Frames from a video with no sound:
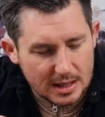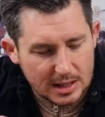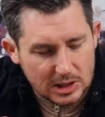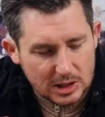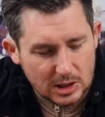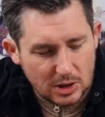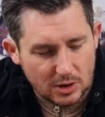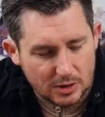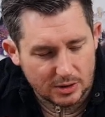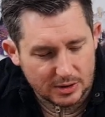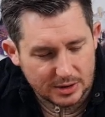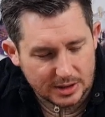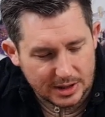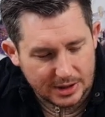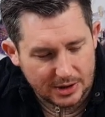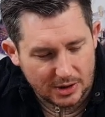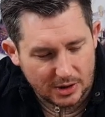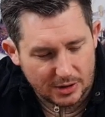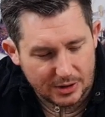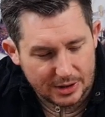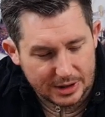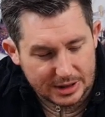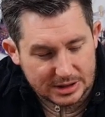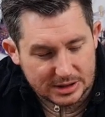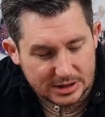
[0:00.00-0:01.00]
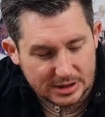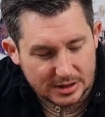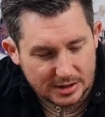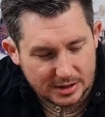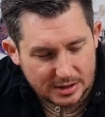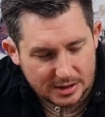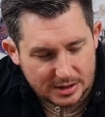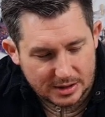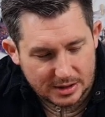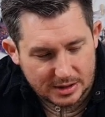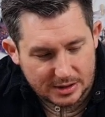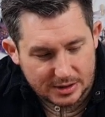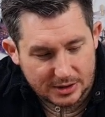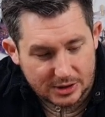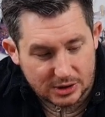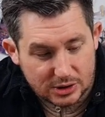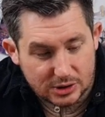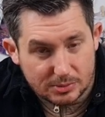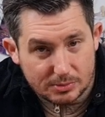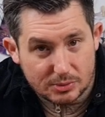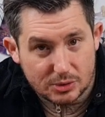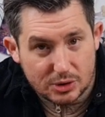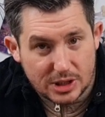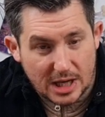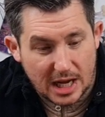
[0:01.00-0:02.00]
Look, you know, there's
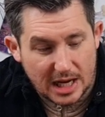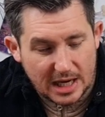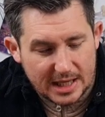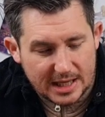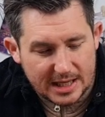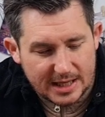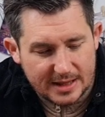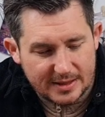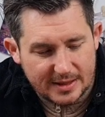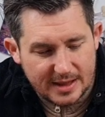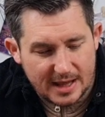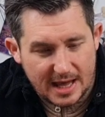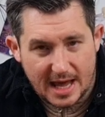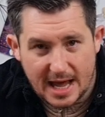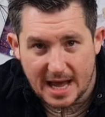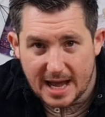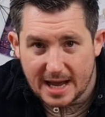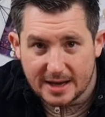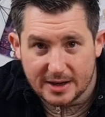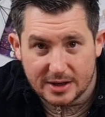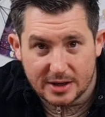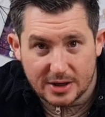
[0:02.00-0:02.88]
some jelly in there.